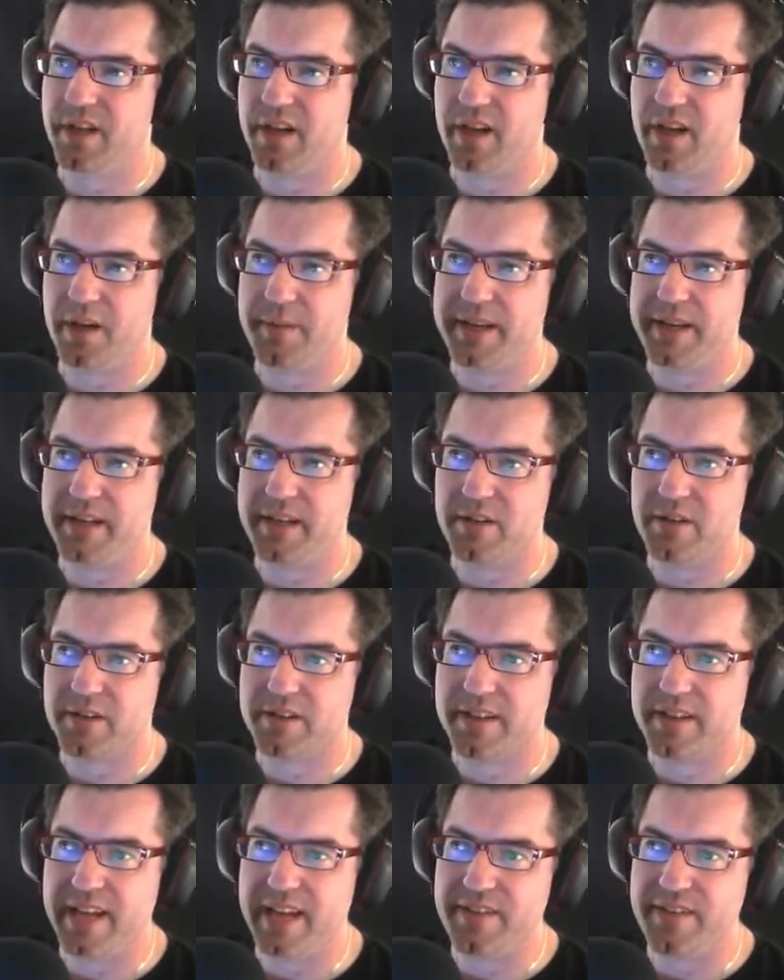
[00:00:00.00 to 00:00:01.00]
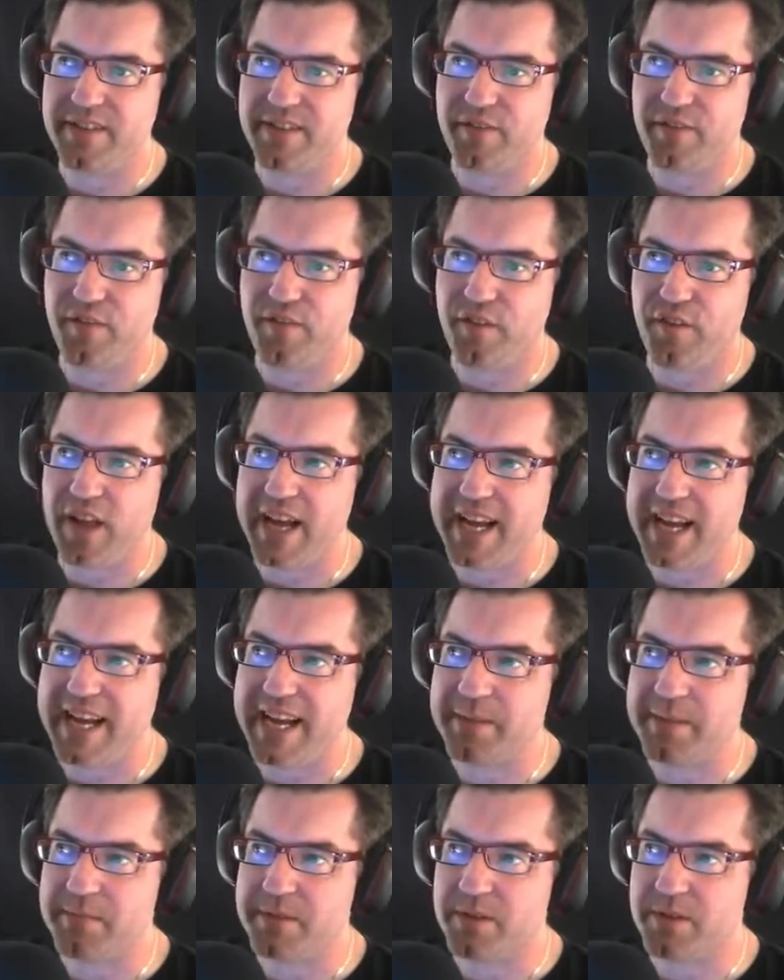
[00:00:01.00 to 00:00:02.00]
I mean, look, even the
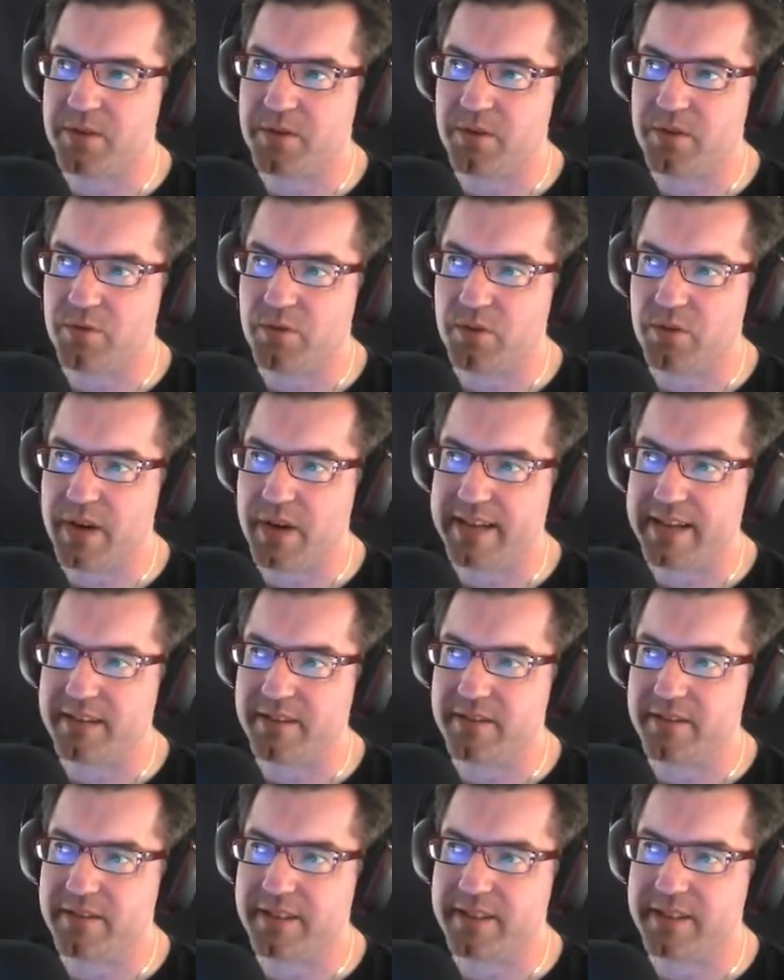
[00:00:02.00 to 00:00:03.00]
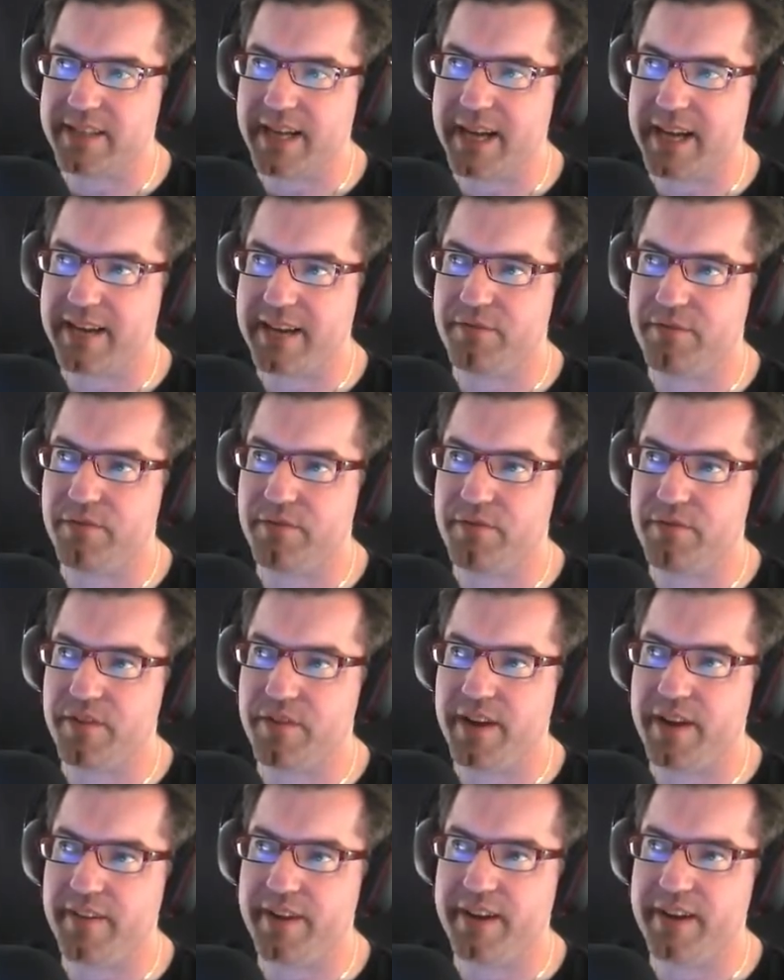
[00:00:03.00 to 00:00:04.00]
flames look great. Look at that.
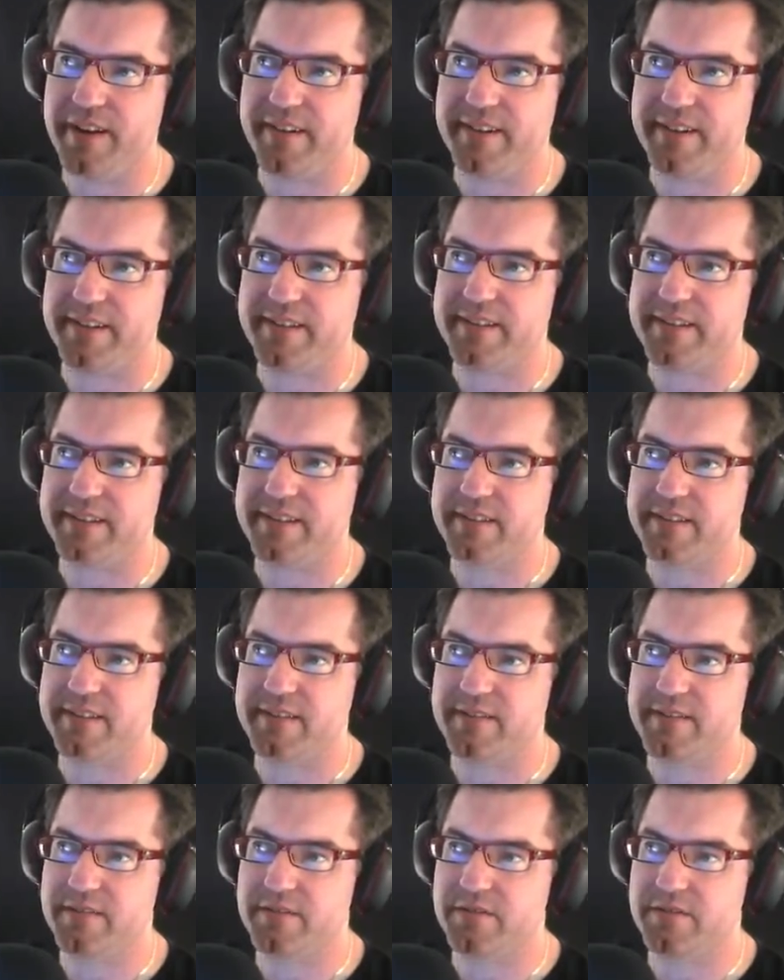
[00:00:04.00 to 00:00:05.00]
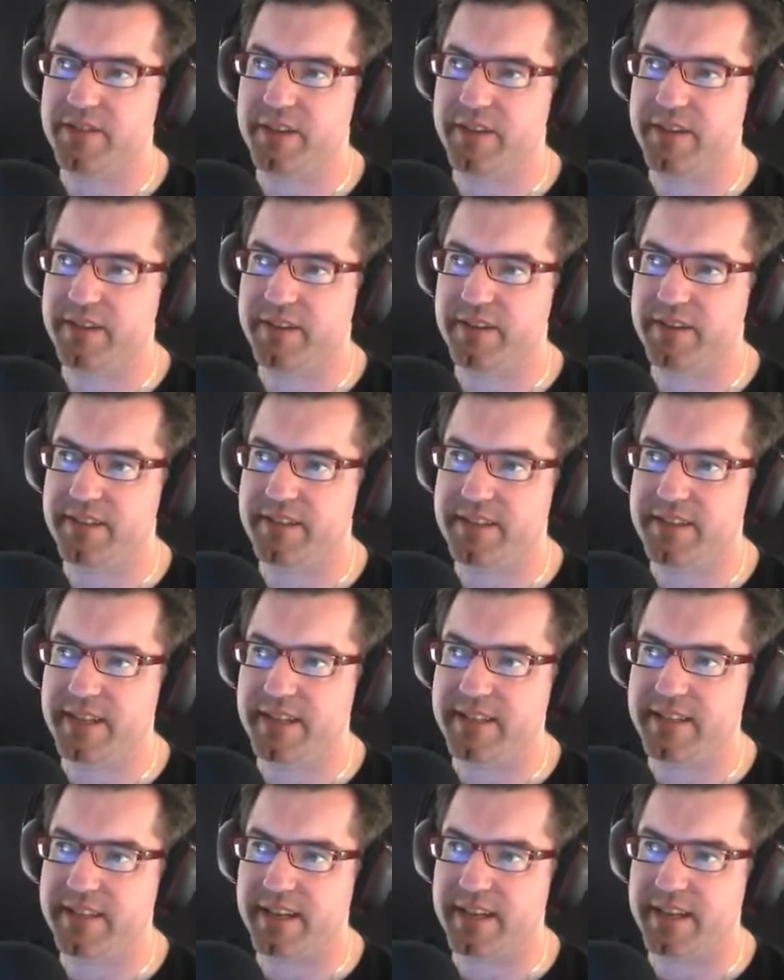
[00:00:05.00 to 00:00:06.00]
Very nice. Very nice
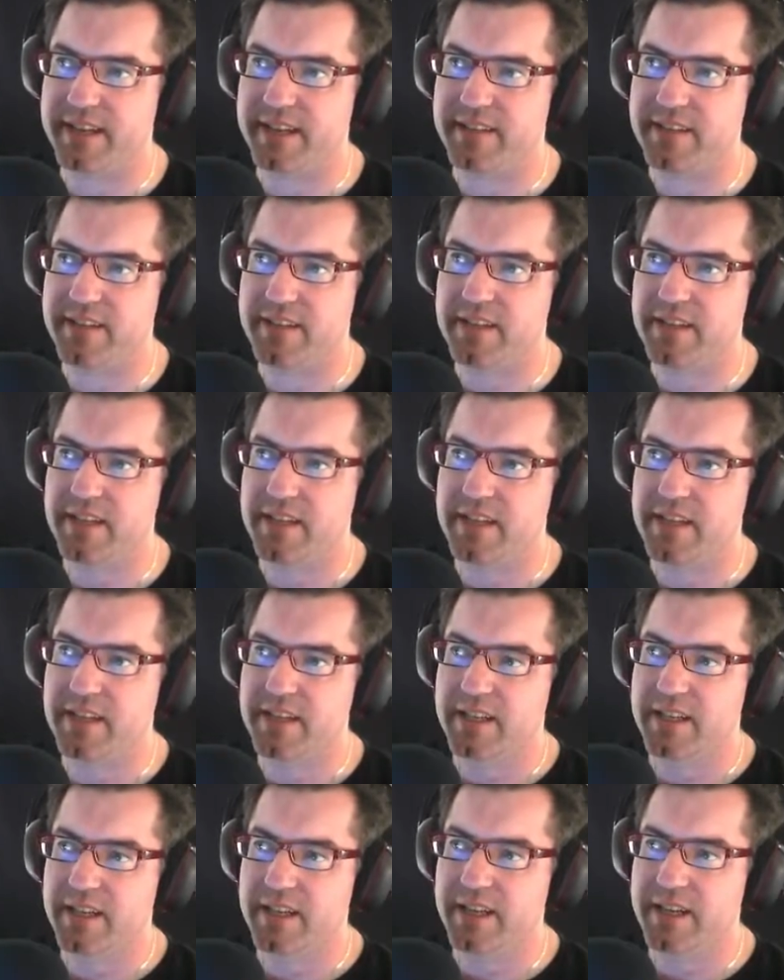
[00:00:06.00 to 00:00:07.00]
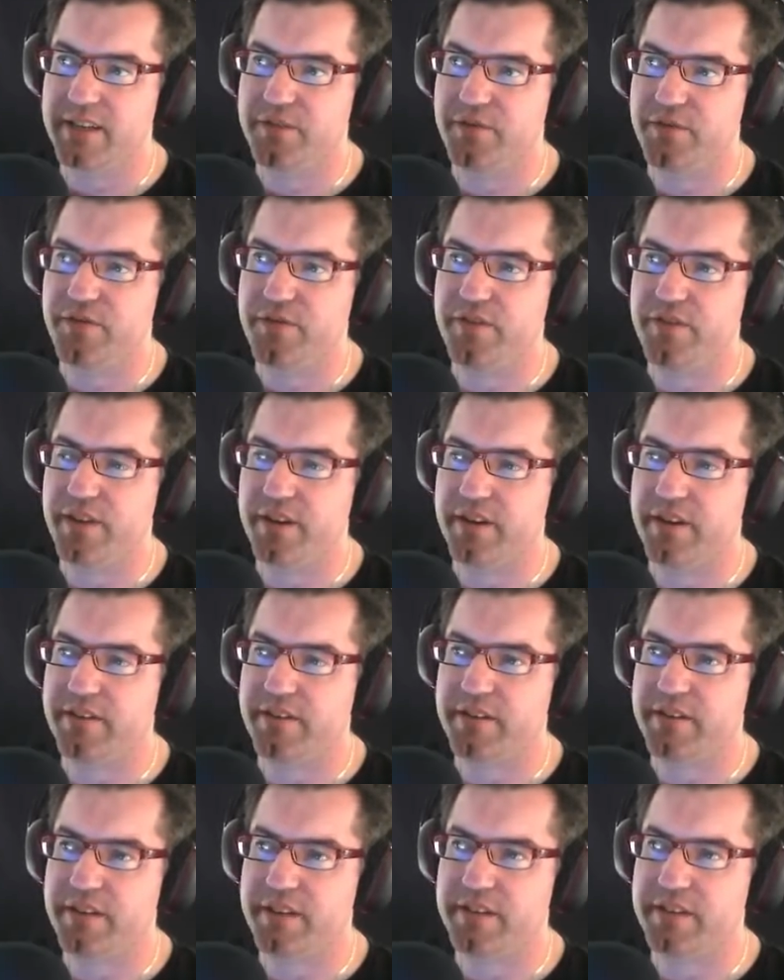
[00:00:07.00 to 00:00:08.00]
detail. It's very,
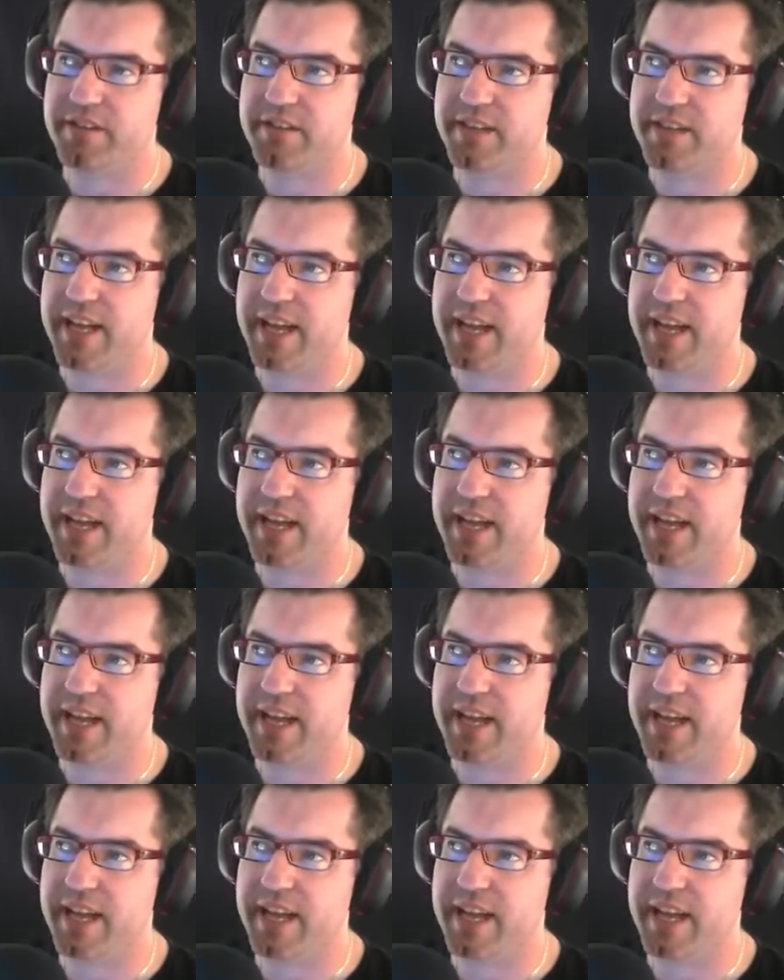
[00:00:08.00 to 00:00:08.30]
very good.